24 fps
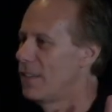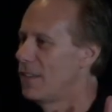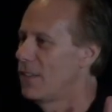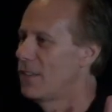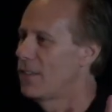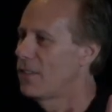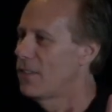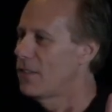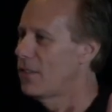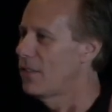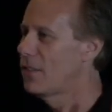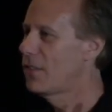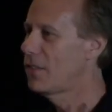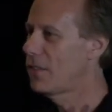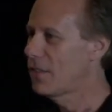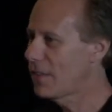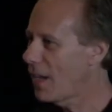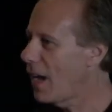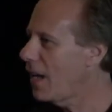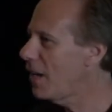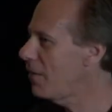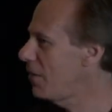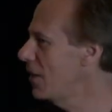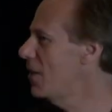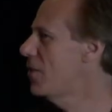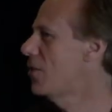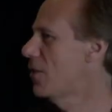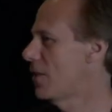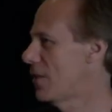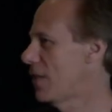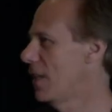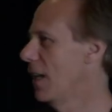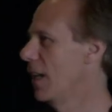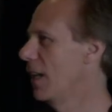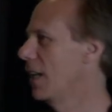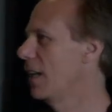It's kind of
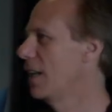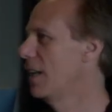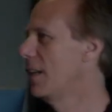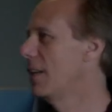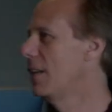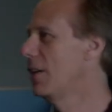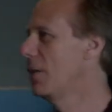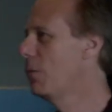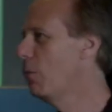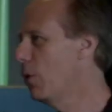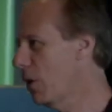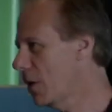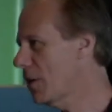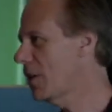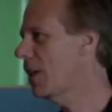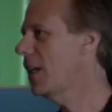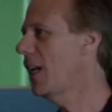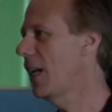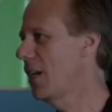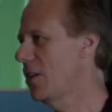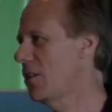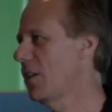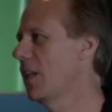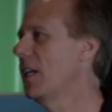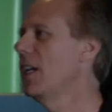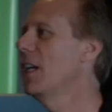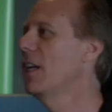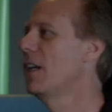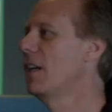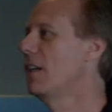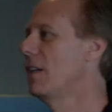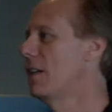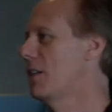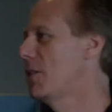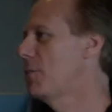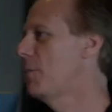interesting. Works occasionally.
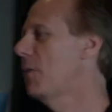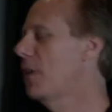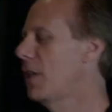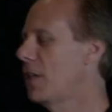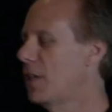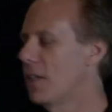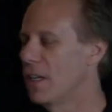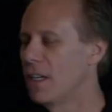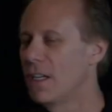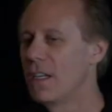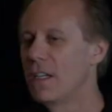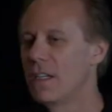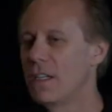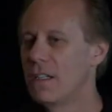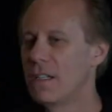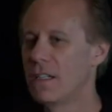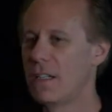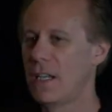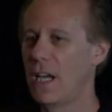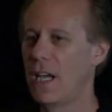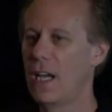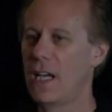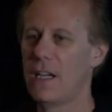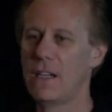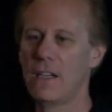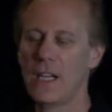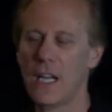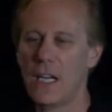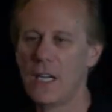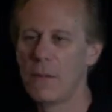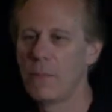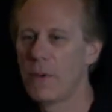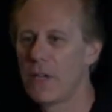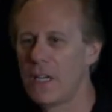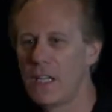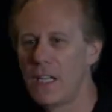It's pretty good. And
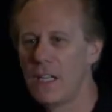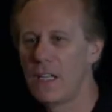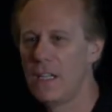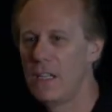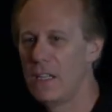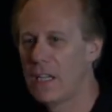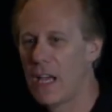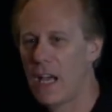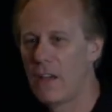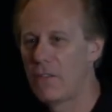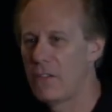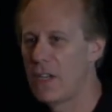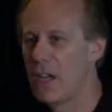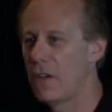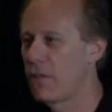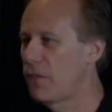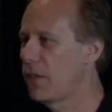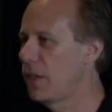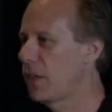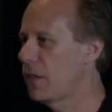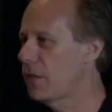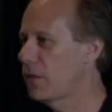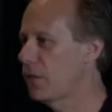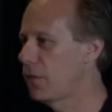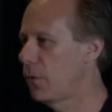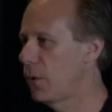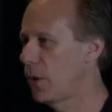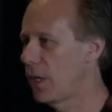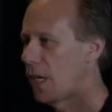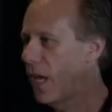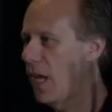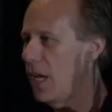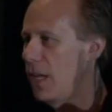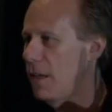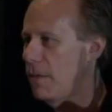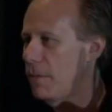anybody have Netflix
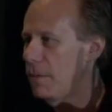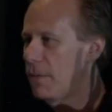4K?